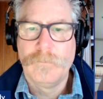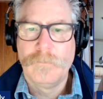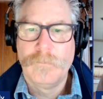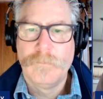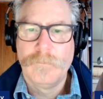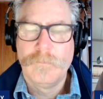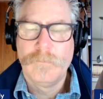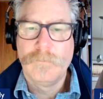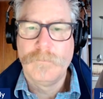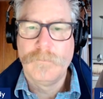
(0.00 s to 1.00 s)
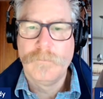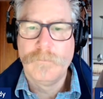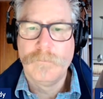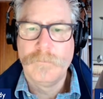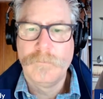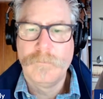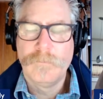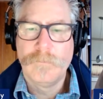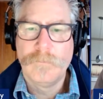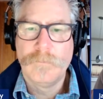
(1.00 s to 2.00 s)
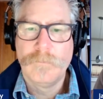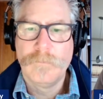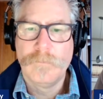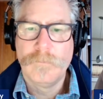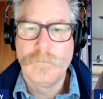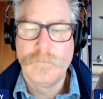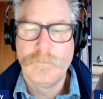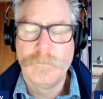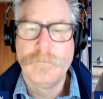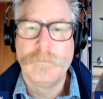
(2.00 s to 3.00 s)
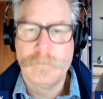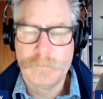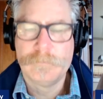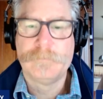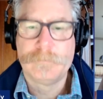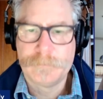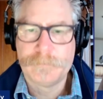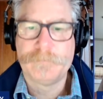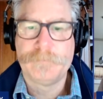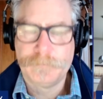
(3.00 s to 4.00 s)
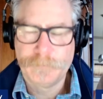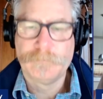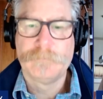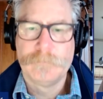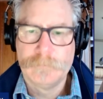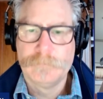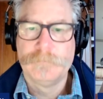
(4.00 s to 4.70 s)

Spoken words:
(silent)